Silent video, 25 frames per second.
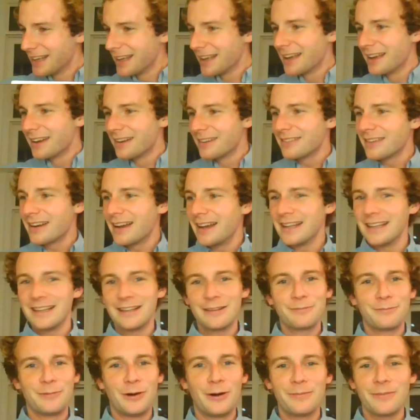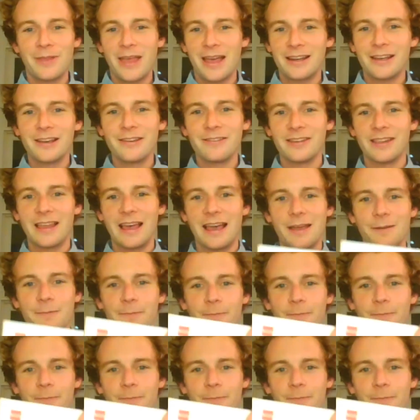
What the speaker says: Right, let's pop that over there.